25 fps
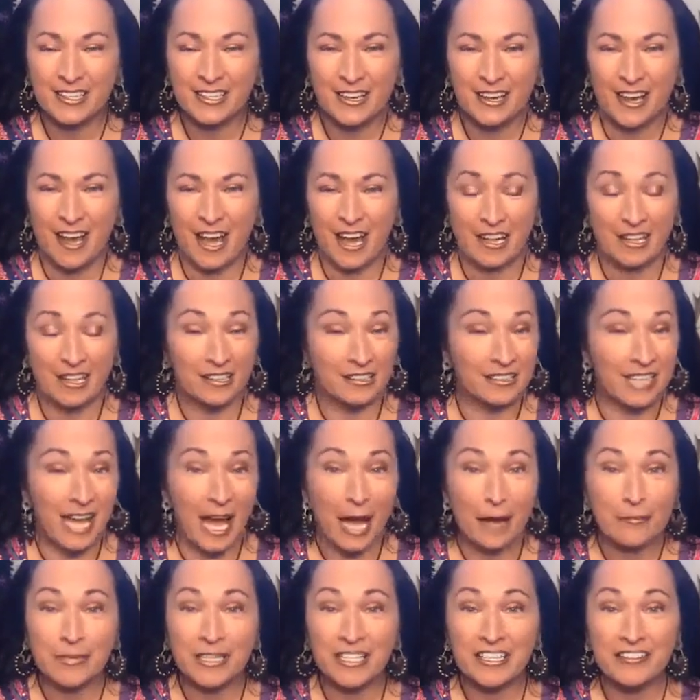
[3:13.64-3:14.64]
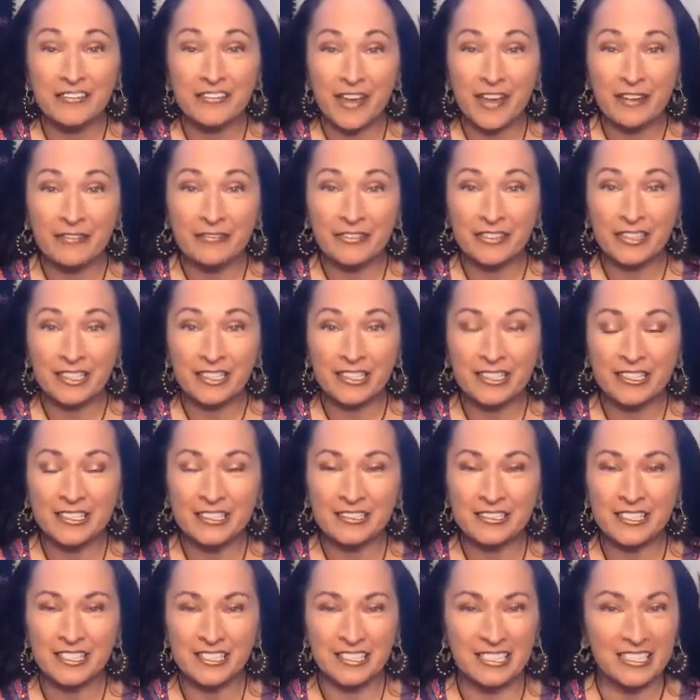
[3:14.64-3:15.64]
a collaborative
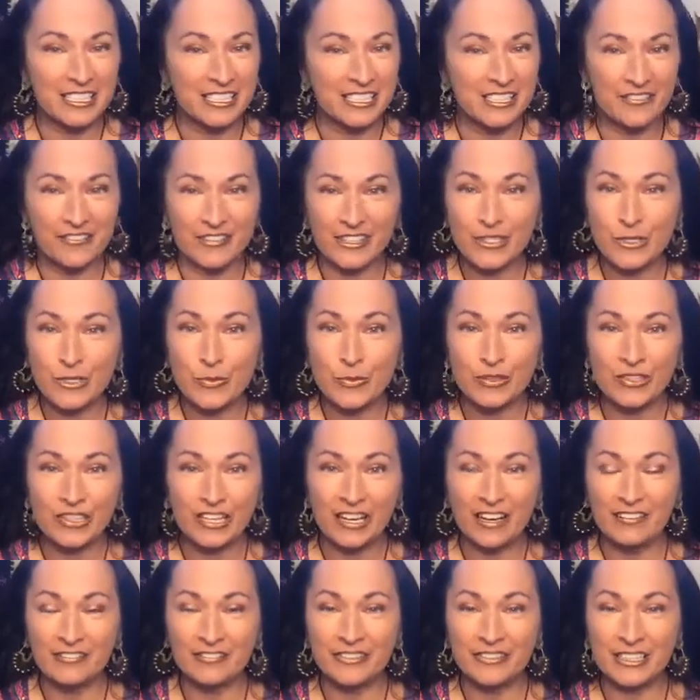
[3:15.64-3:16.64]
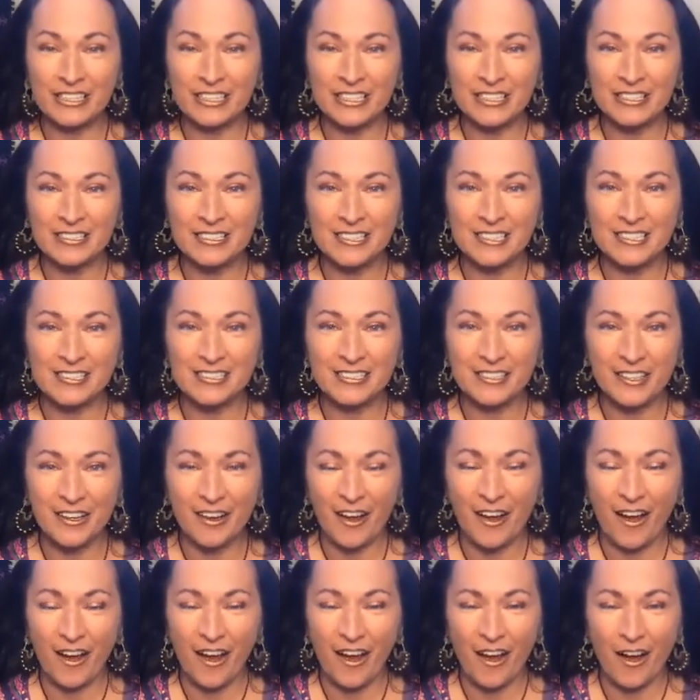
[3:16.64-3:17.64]
effort, an individual effort,
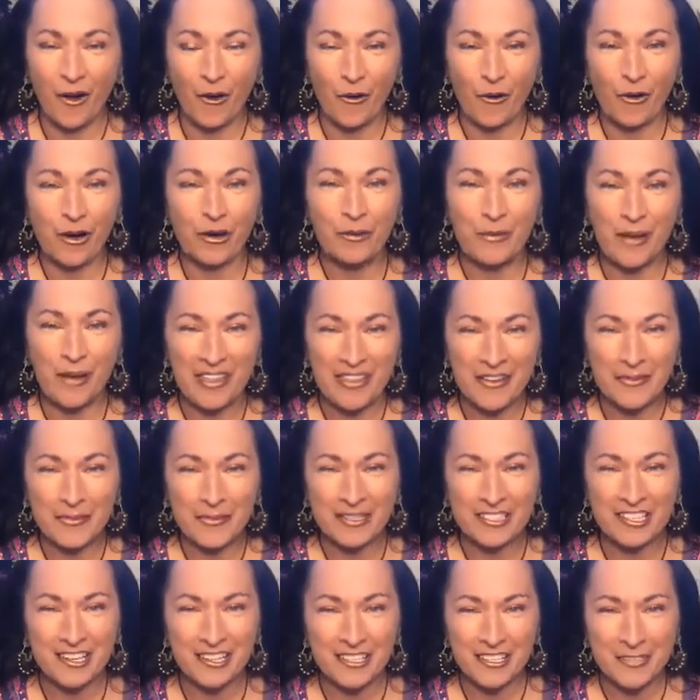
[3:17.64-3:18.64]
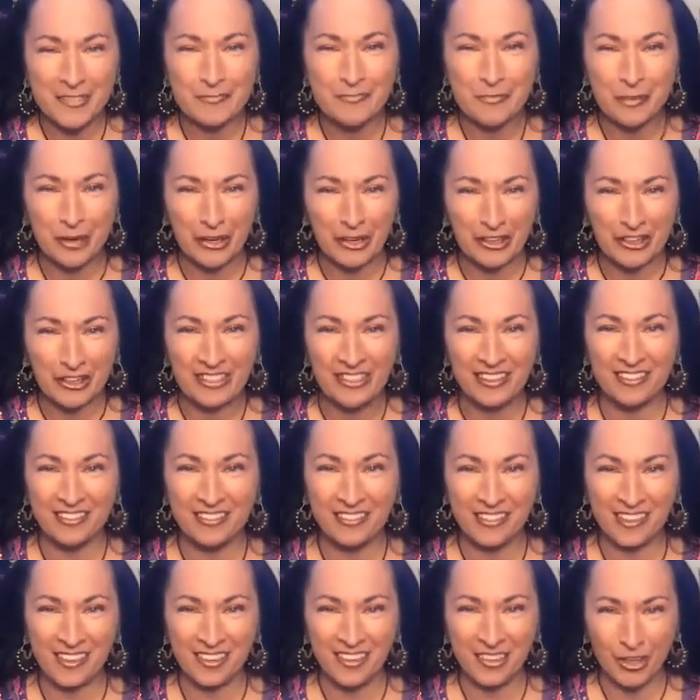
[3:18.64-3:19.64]
or whether we're just birthing
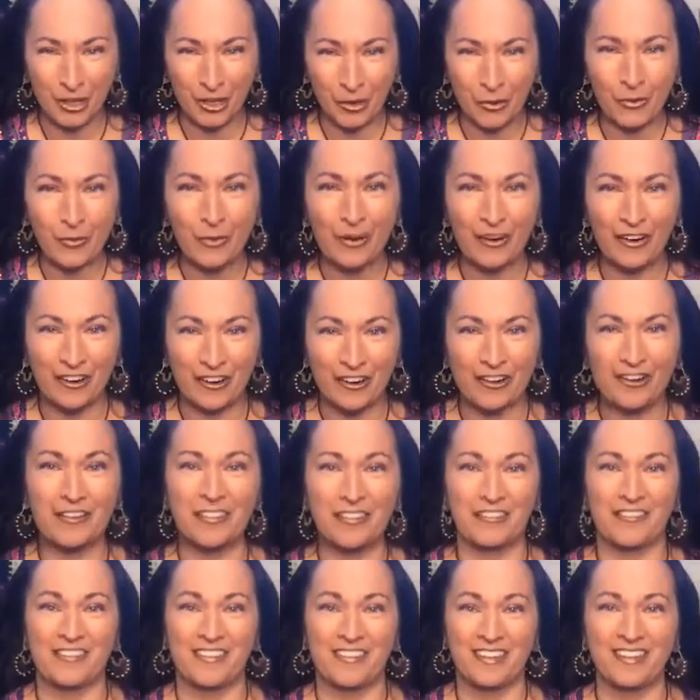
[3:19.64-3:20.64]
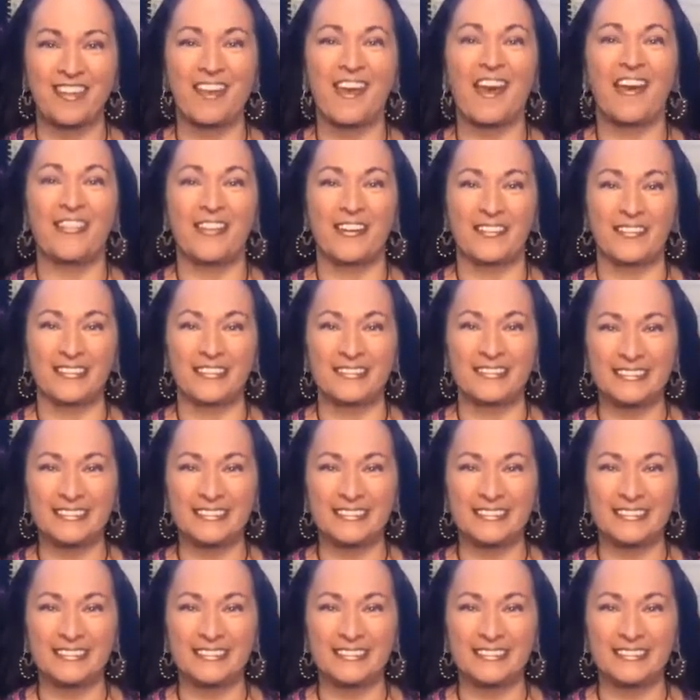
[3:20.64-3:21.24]
the new earth together.